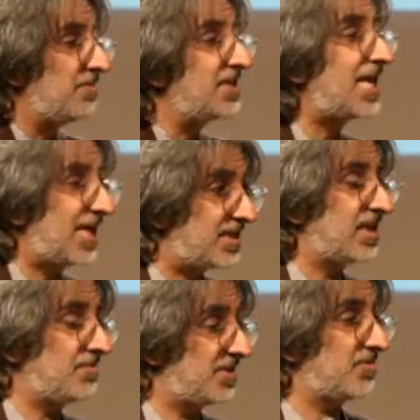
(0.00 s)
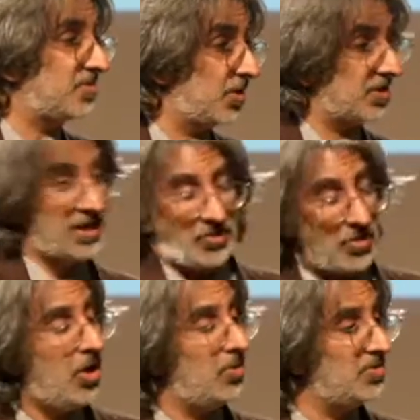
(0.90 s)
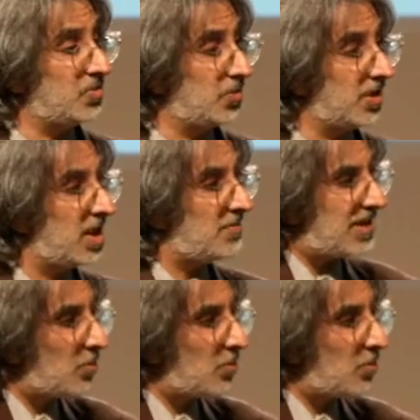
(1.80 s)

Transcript: problem is ads sometimes work. They don't always work,